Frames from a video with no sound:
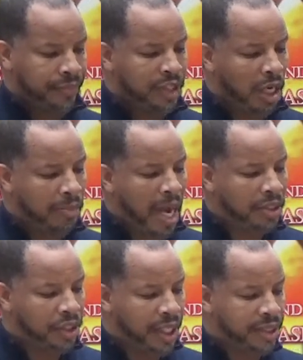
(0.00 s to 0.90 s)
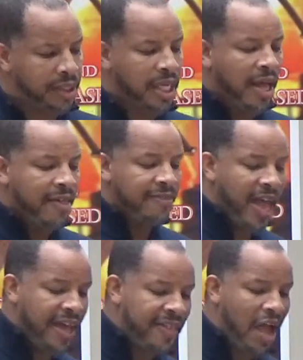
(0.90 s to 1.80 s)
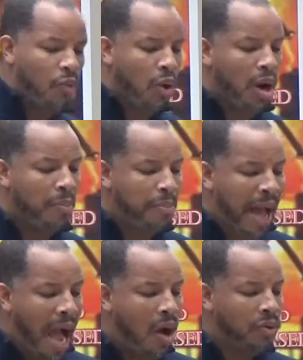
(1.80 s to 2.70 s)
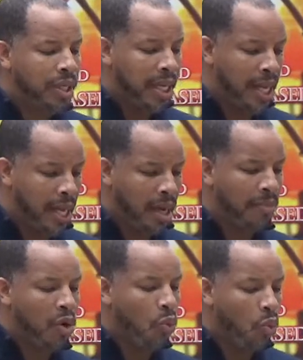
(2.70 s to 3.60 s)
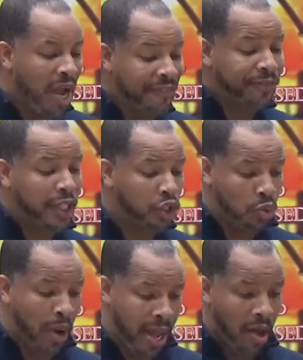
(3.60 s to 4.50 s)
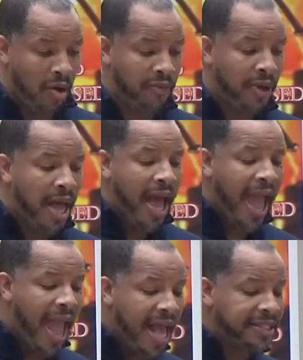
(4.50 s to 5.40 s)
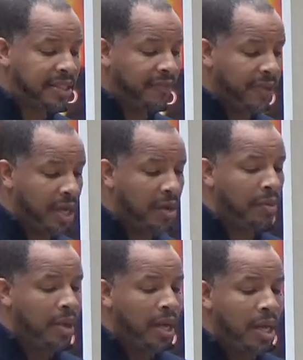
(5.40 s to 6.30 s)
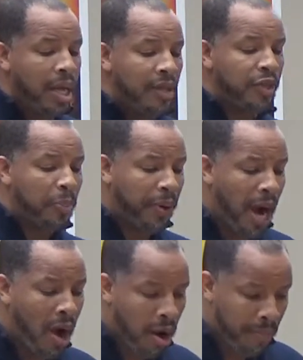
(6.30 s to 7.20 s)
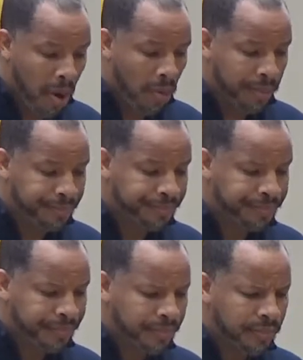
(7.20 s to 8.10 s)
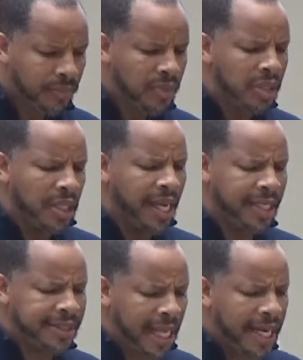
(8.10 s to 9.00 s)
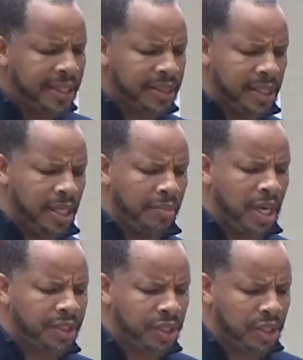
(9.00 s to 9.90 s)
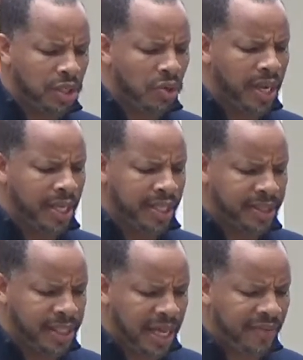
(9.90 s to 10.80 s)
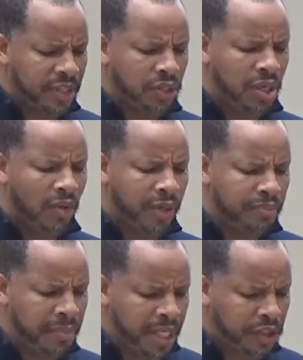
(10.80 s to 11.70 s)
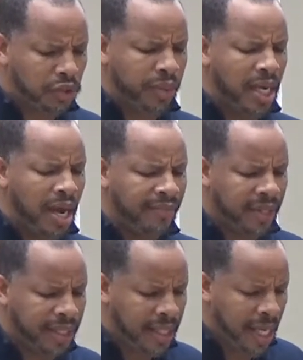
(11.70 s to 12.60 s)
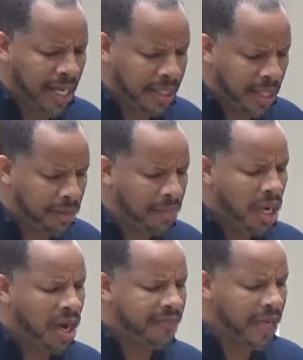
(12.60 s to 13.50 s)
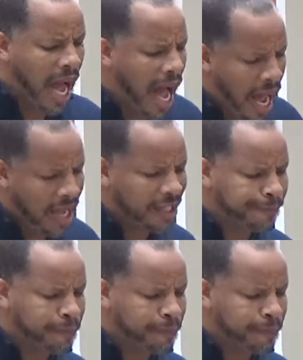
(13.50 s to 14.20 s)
talking about Jesus, they that were about him with the twelve asked of him the parable. And he said unto them, Unto you it is given to know the mystery of the kingdom of God.